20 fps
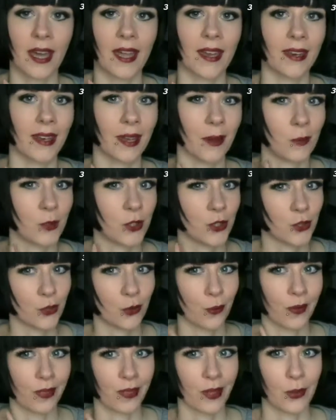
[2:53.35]
and I'm not
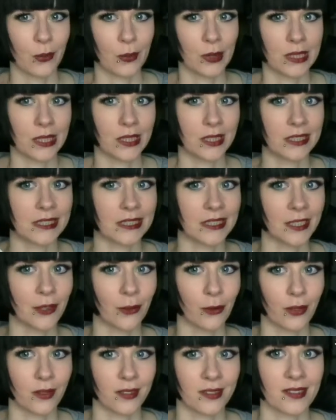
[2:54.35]
sure whether I will
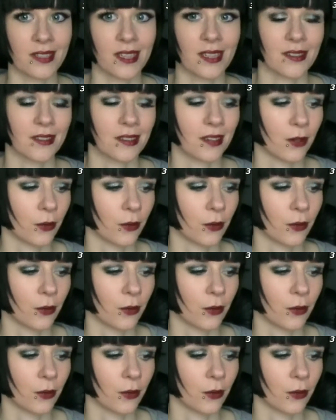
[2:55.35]
continue this next